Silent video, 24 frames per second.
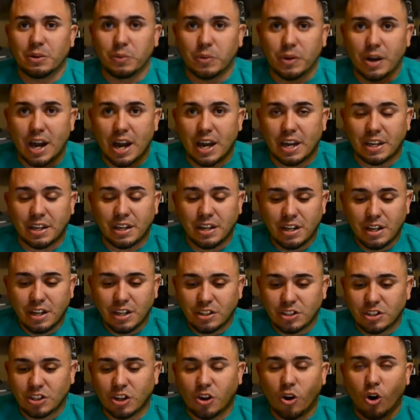when I
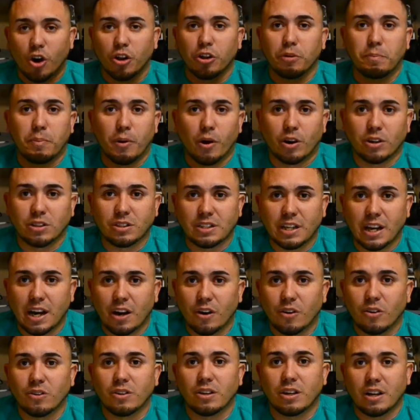took all the parts
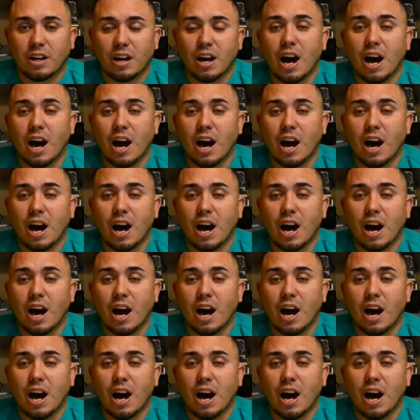out.